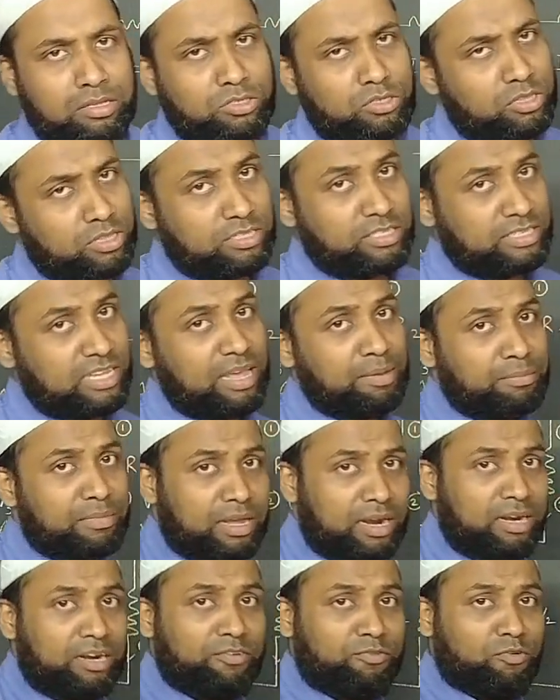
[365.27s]
So, the same
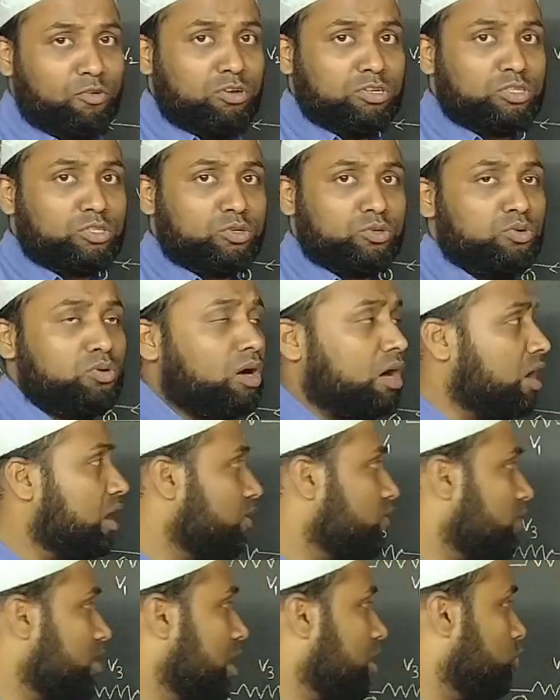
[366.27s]
current flows through
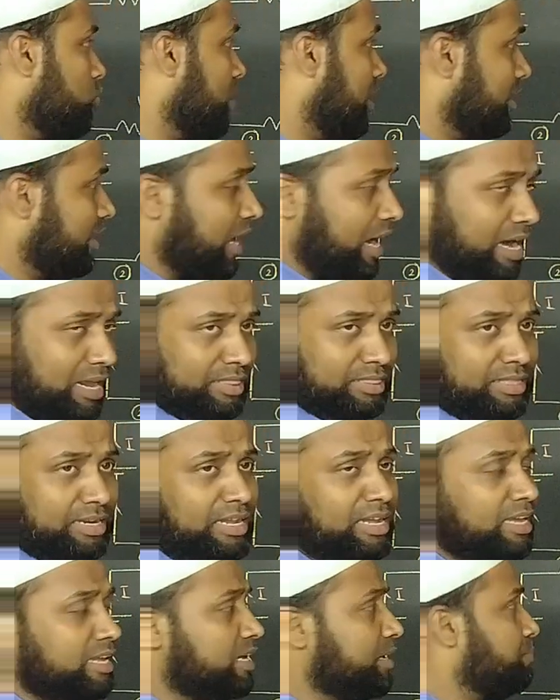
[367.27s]
R one, R two and R
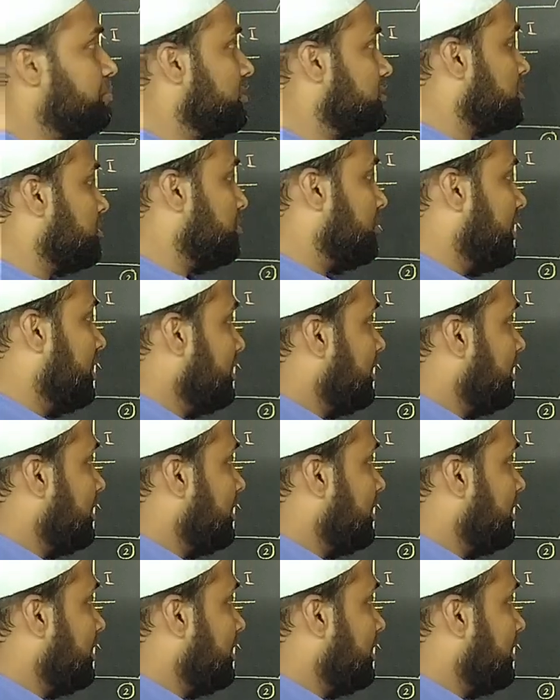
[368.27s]
three, represented